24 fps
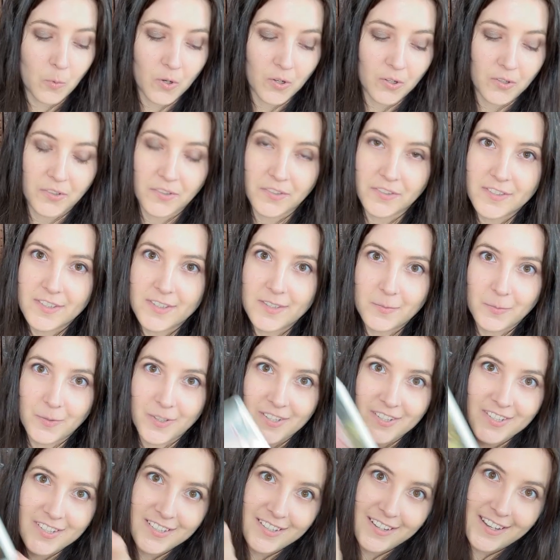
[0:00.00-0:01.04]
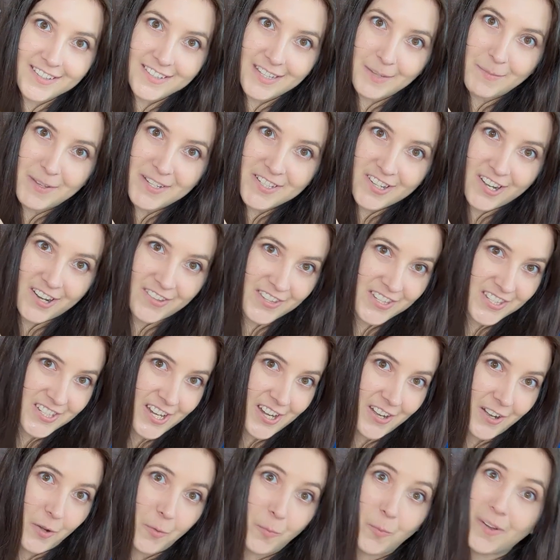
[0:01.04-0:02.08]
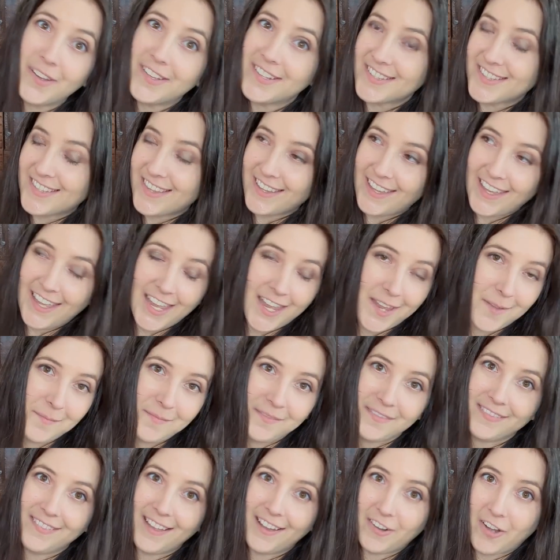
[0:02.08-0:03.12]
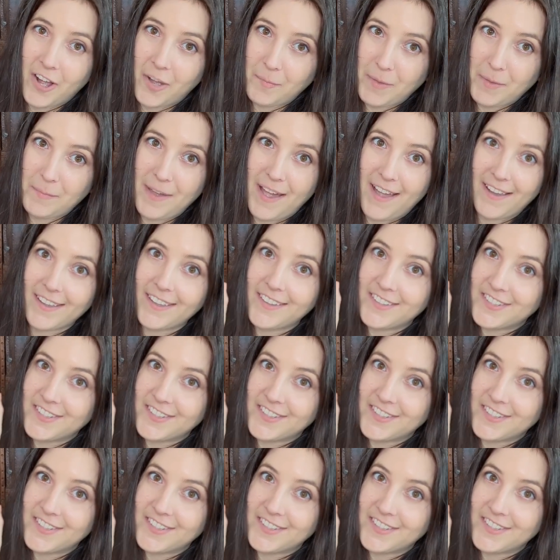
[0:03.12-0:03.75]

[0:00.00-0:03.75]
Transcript: Worlds, which, as I mentioned on this channel, was the game that got me back